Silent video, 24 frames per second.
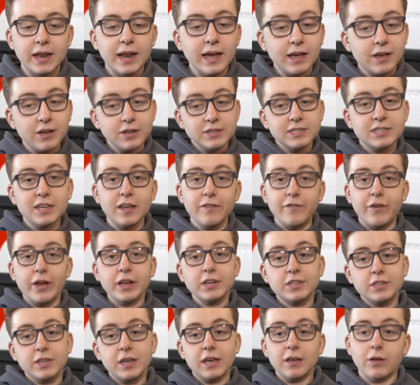And I could see
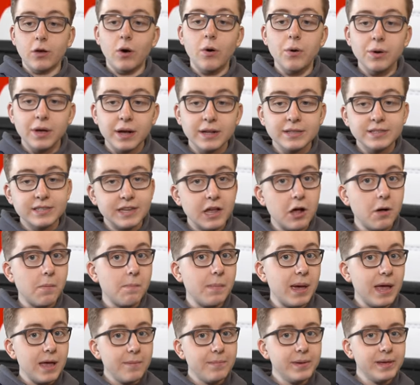eventually it going on sale,
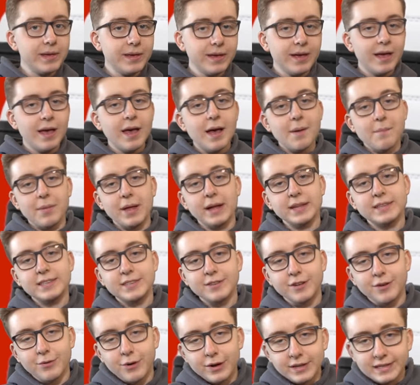maybe. But that's
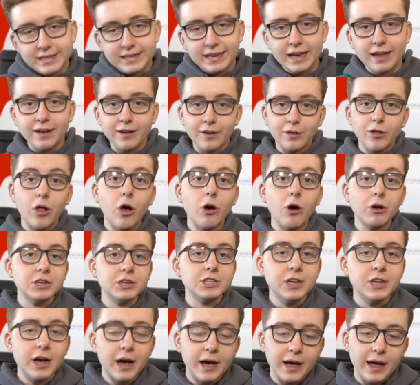still, once again, a long
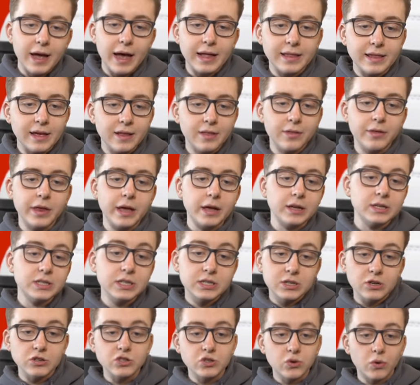shot at the end of the day because
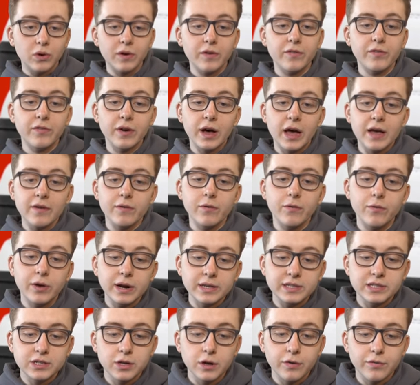it's a Jordan 5
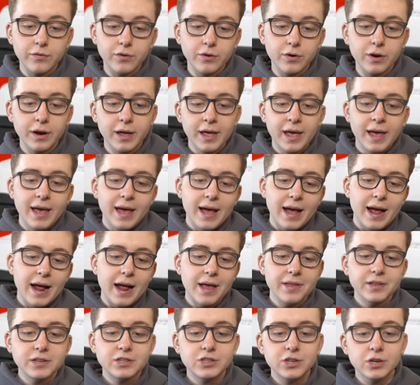Red Silver.
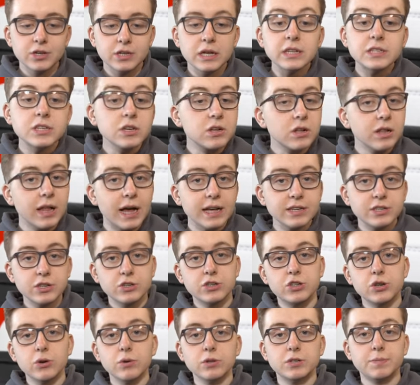And this is just, it's a classic
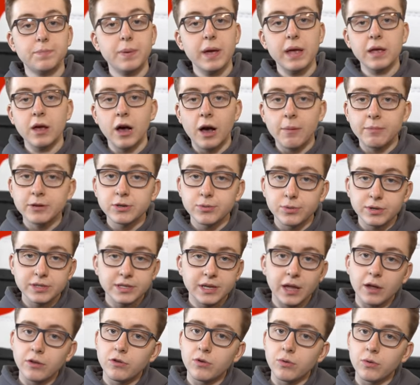shoe. It's paying homage once
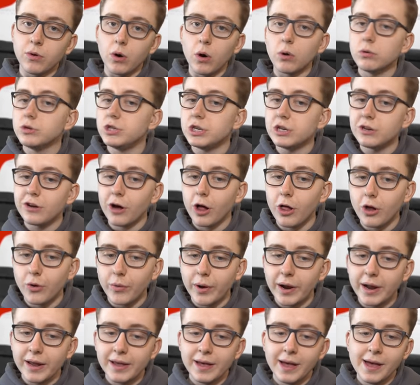again to an OG
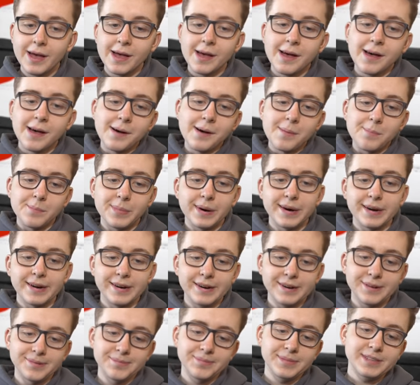colorway. But
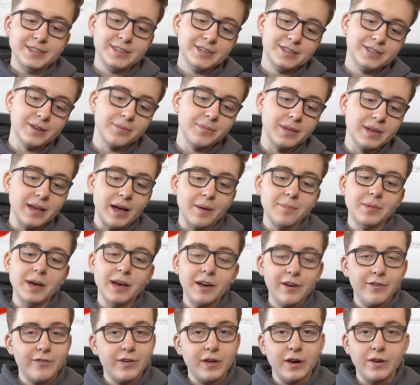um, it's just something I'm
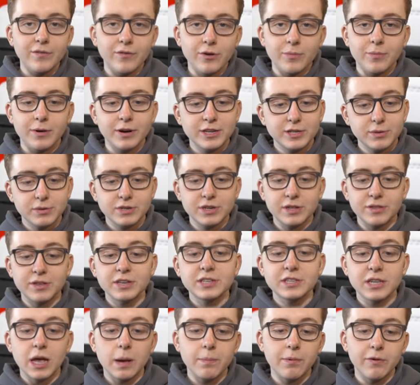not a fan of no more, especially
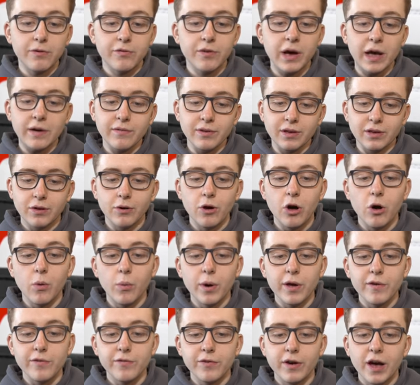this type of five, like an
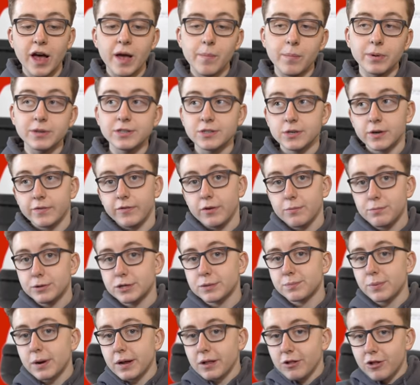all-white five. But you know, if you
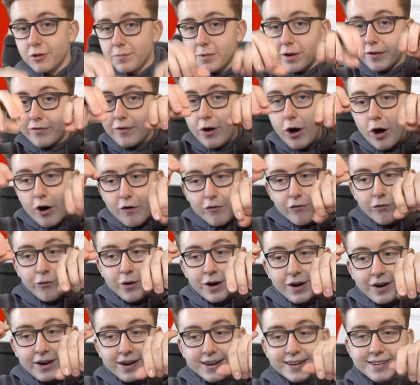sprinkle a little bit of
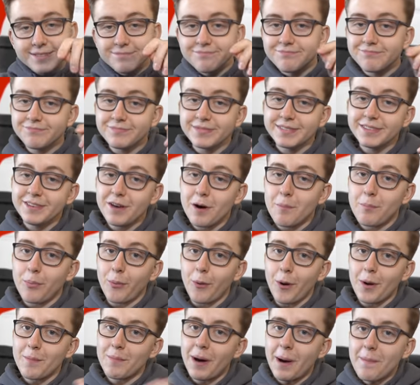off-white on it, your
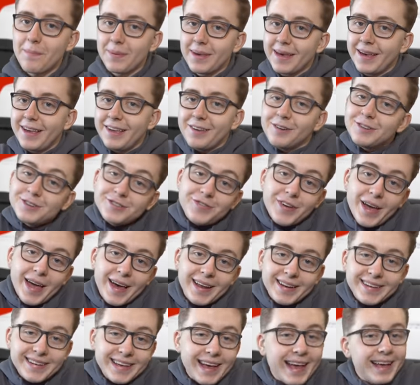boy might be a huge
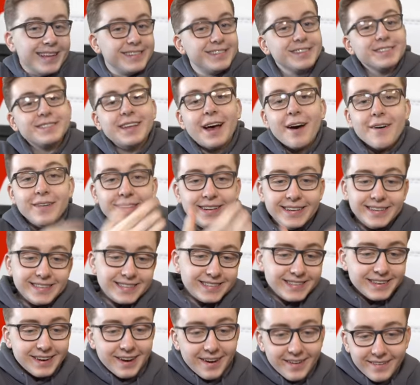fan. It's just how it is,
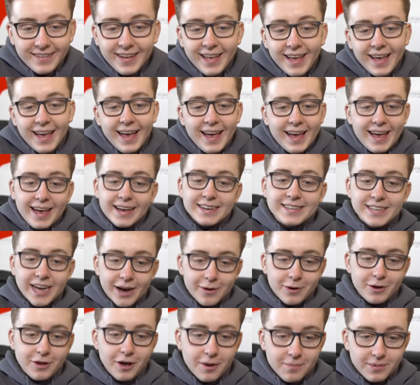you know. That's
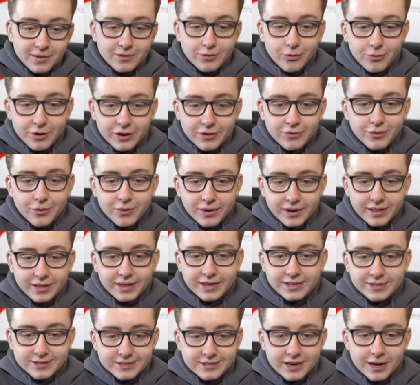how we come in 2020,
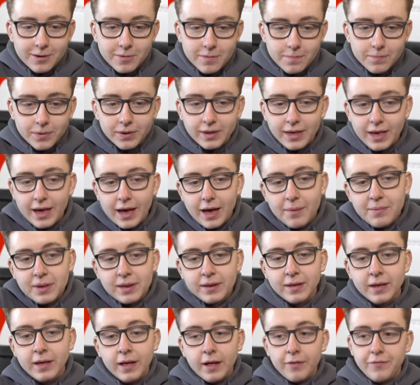ladies and gentlemen. But yeah, I
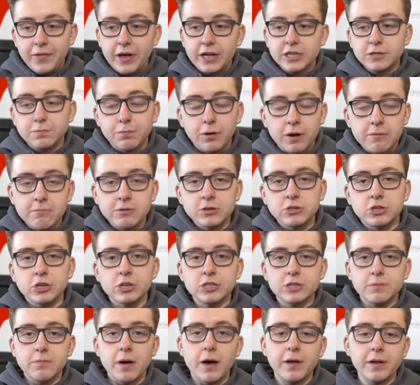mean, that's pretty much
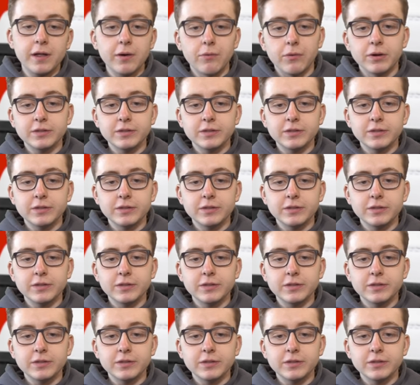just about it.